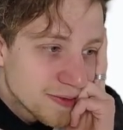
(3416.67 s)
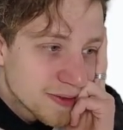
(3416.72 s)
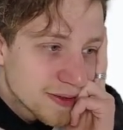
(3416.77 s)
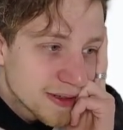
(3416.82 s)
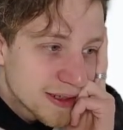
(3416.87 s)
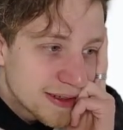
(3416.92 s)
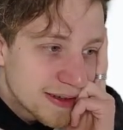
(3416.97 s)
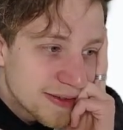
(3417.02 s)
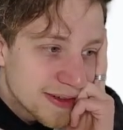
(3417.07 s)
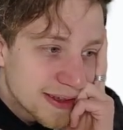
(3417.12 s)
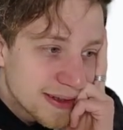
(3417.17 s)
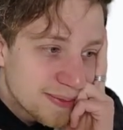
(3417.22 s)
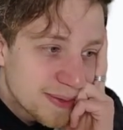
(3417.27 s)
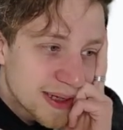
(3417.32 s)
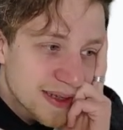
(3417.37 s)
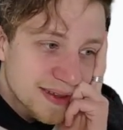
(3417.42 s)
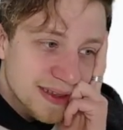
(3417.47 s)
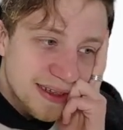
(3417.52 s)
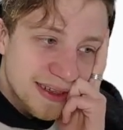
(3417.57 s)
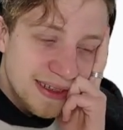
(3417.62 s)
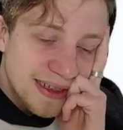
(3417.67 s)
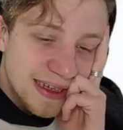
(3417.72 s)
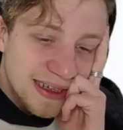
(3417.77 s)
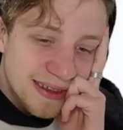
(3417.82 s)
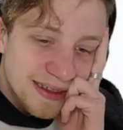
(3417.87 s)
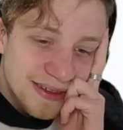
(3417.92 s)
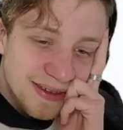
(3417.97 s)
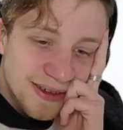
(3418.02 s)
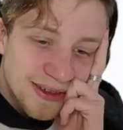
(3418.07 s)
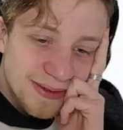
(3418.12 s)
70%
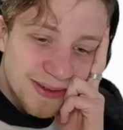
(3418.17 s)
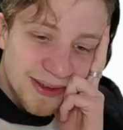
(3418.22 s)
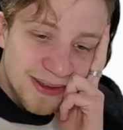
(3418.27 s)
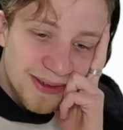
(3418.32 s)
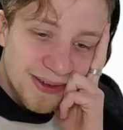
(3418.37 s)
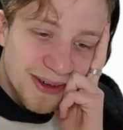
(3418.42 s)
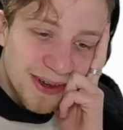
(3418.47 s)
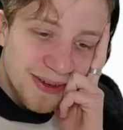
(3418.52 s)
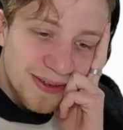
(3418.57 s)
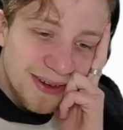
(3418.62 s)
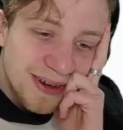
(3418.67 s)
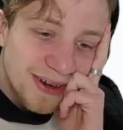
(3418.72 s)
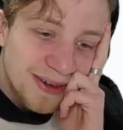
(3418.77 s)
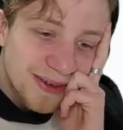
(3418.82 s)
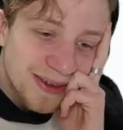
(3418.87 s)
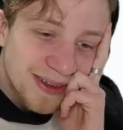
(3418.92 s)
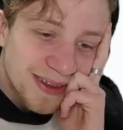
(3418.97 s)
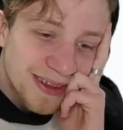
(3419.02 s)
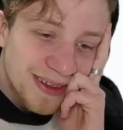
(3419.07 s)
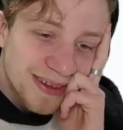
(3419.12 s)
yes, you know what to do. Oh no.